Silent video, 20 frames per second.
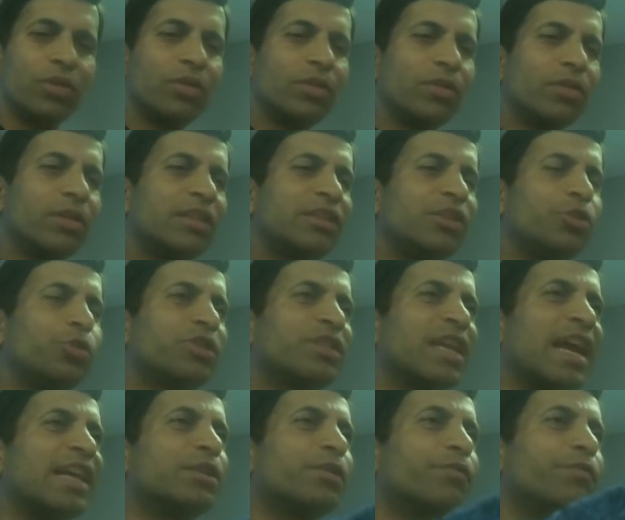this is the
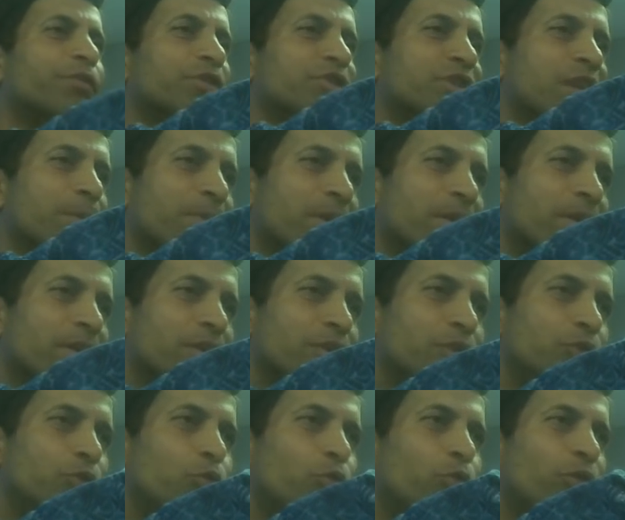size of your stomach.
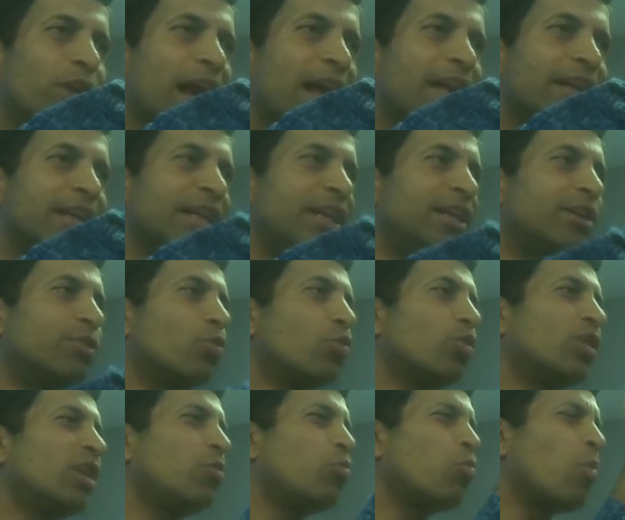You can eat
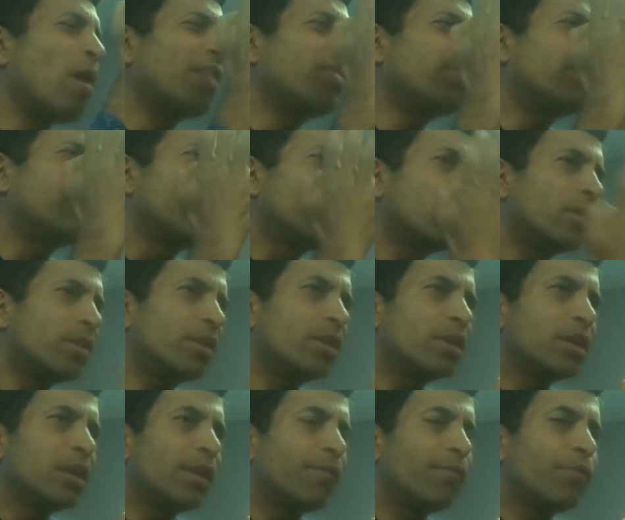only 1/3
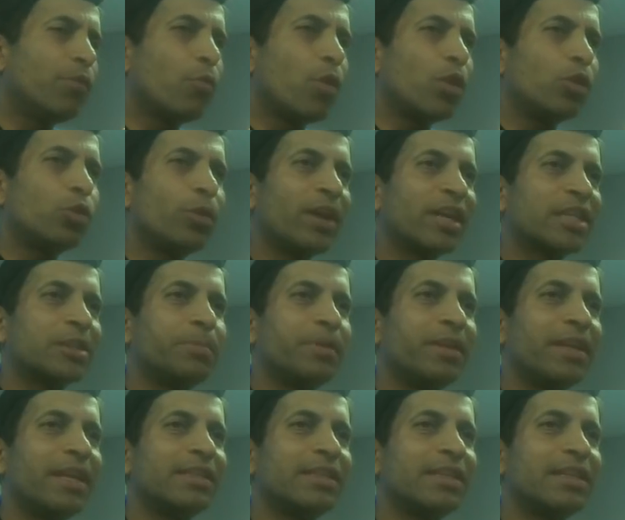if you want to
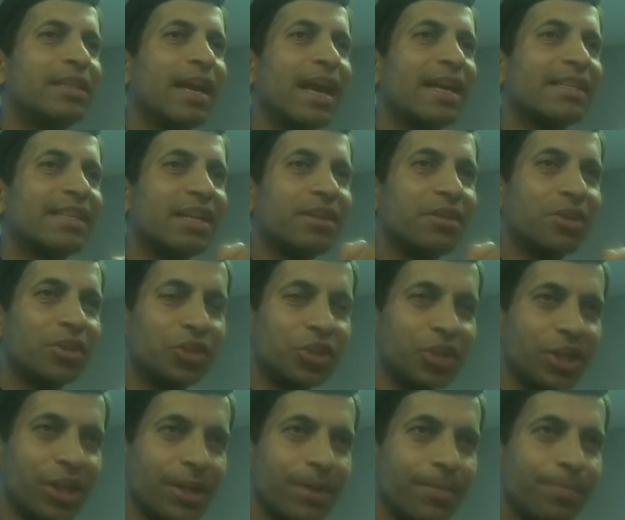experience it as
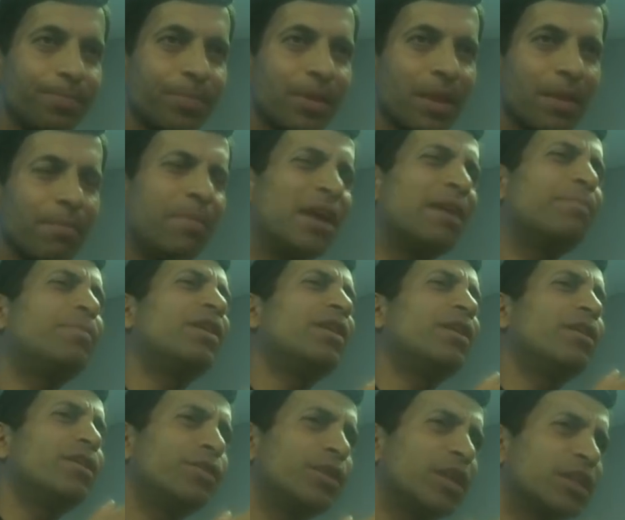energy. Maybe
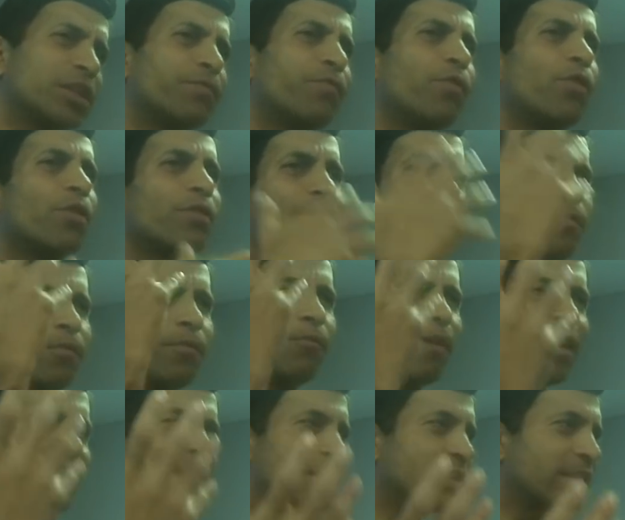just for
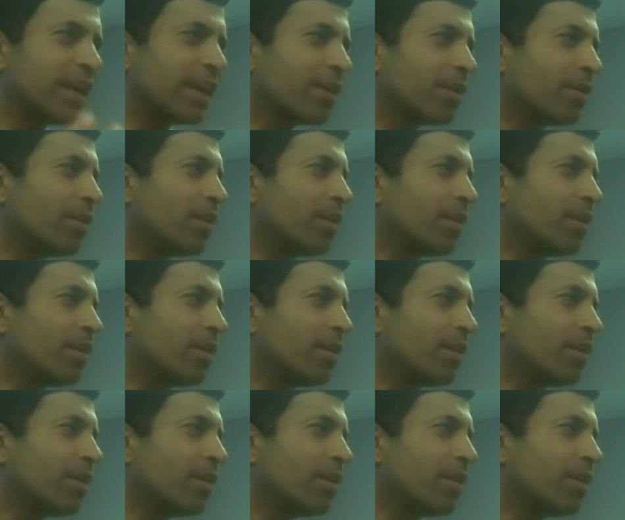fun's sake,